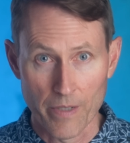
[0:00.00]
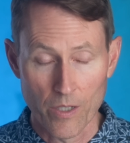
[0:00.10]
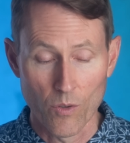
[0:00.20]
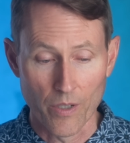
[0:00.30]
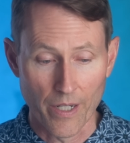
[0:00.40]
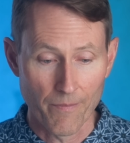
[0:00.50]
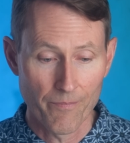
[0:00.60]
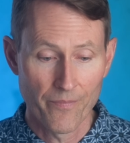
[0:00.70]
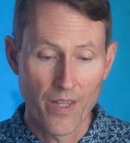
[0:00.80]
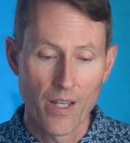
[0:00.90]
recording.
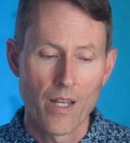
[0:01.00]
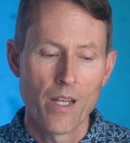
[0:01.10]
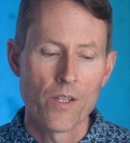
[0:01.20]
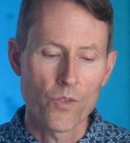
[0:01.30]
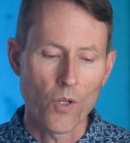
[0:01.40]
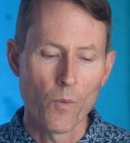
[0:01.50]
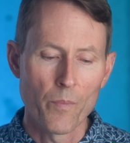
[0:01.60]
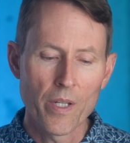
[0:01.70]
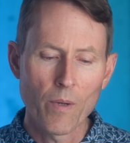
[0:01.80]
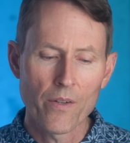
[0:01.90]
So
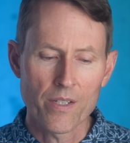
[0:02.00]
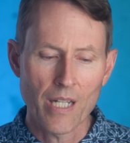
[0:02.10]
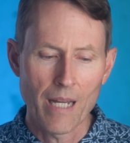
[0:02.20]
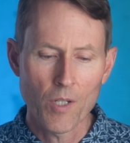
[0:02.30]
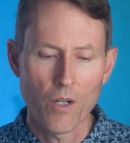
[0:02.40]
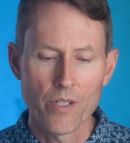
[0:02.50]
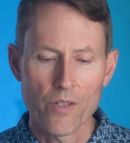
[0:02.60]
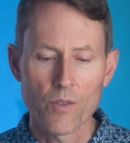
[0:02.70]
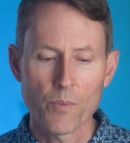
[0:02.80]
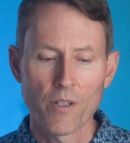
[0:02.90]
be aware that timecode
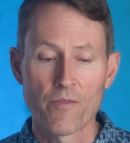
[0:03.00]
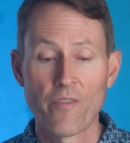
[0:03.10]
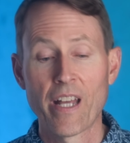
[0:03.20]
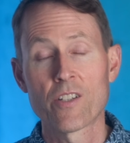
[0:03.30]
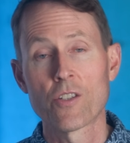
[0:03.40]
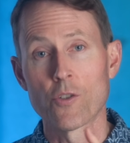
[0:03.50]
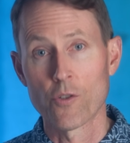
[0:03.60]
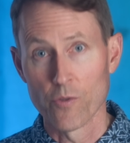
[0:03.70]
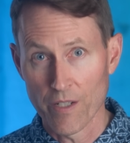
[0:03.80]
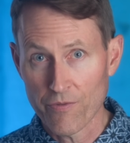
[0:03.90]
doesn't prevent
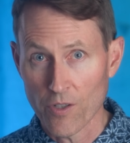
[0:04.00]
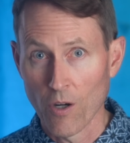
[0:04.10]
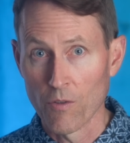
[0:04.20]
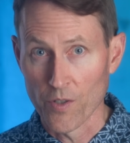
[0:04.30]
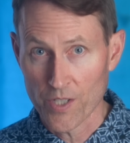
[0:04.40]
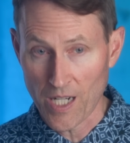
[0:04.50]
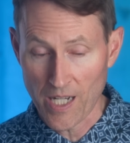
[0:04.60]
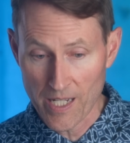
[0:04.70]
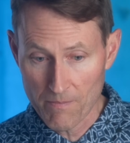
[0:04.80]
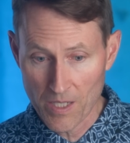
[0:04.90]
drift over
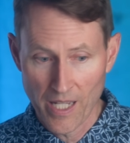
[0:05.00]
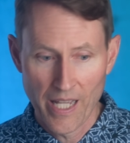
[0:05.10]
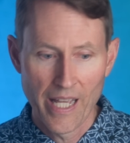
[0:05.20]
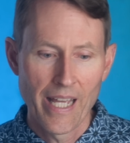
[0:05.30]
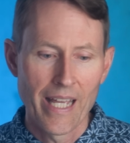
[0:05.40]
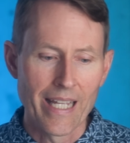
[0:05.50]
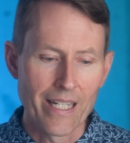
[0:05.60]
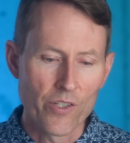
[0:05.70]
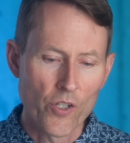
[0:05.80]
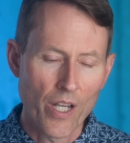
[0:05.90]
time,
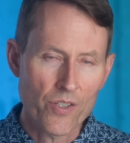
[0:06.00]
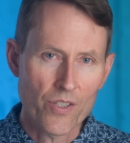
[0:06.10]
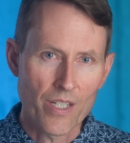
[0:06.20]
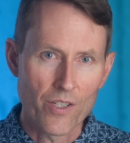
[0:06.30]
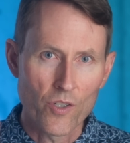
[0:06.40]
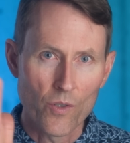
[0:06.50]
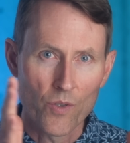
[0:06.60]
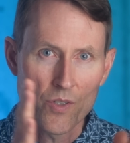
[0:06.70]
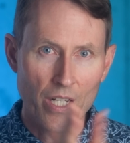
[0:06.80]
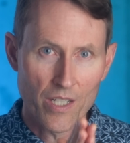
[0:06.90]
it just gets you
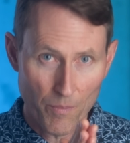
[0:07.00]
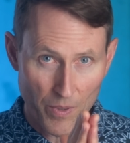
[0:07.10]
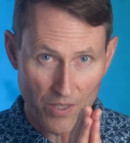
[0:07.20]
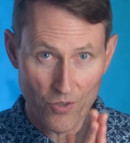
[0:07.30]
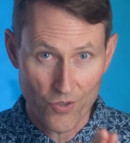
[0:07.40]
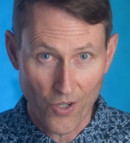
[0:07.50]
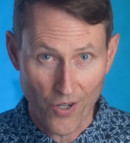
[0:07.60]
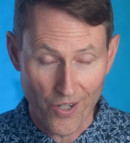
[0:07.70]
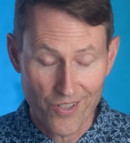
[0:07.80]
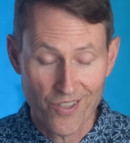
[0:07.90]
synced up at the
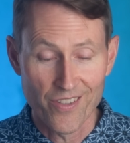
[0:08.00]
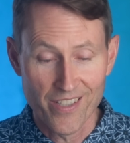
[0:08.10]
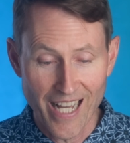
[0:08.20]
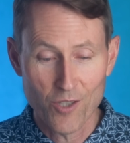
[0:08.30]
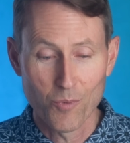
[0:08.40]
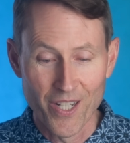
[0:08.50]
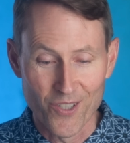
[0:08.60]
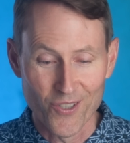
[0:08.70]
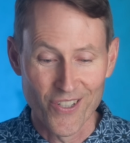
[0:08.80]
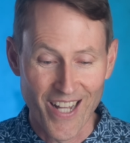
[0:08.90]
start. That's what
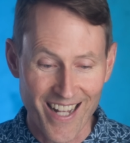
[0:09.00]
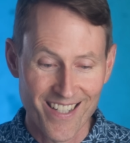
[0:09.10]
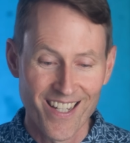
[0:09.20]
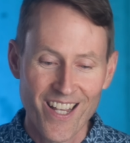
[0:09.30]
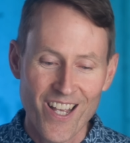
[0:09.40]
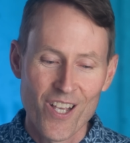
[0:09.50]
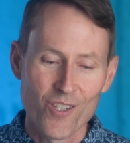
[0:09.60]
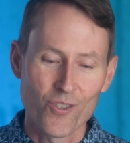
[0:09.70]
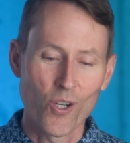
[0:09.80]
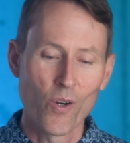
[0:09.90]
it's good at.
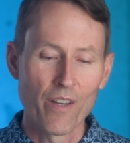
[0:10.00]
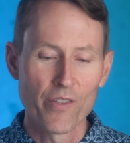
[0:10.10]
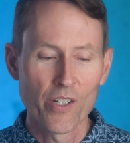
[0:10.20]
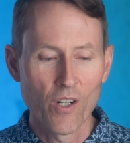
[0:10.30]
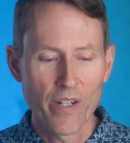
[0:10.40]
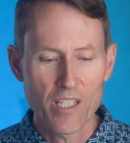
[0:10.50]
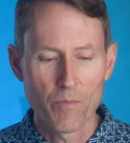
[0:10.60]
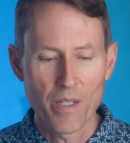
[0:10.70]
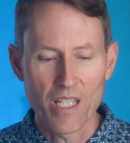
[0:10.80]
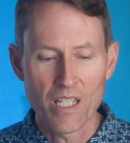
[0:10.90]
So if you're going
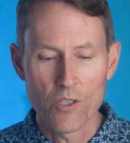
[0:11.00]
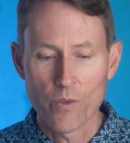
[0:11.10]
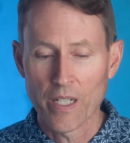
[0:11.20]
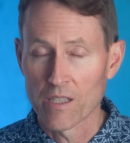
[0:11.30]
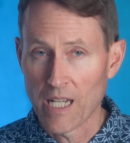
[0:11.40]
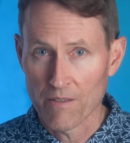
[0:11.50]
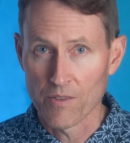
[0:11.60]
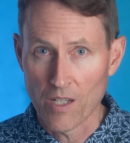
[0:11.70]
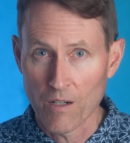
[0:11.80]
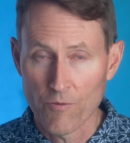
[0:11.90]
to be doing a lot
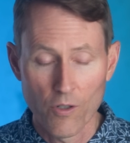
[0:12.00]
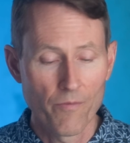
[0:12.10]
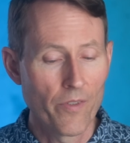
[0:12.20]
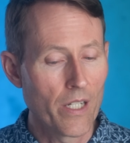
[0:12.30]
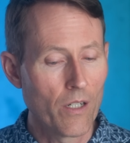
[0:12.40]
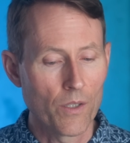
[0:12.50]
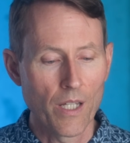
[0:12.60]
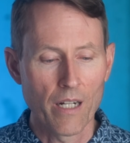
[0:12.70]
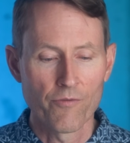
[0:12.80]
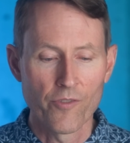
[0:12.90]
of long form video, a
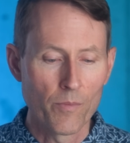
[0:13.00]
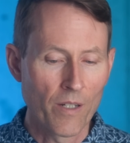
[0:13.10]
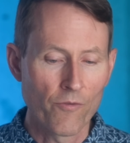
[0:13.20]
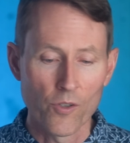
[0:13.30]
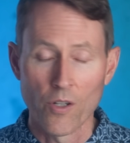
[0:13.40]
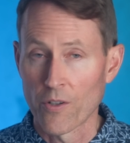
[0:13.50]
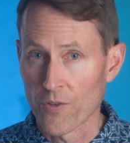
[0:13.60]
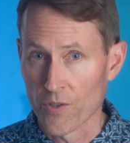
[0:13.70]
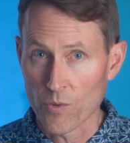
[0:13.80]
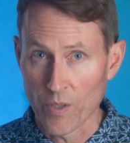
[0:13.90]
lot of filming for
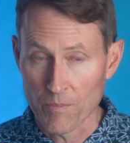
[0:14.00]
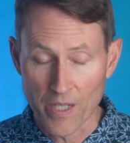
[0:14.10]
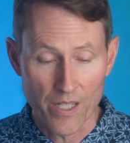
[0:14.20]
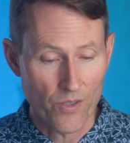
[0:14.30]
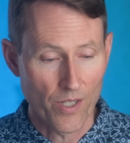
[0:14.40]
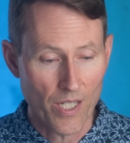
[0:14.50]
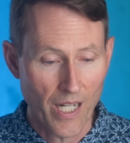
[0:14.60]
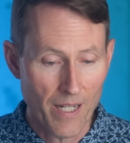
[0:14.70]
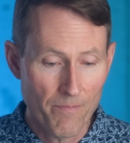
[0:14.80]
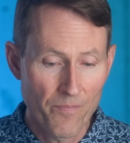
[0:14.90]
longer than 20 minutes at a
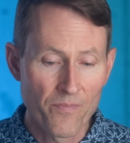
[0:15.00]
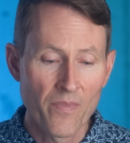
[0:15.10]
time,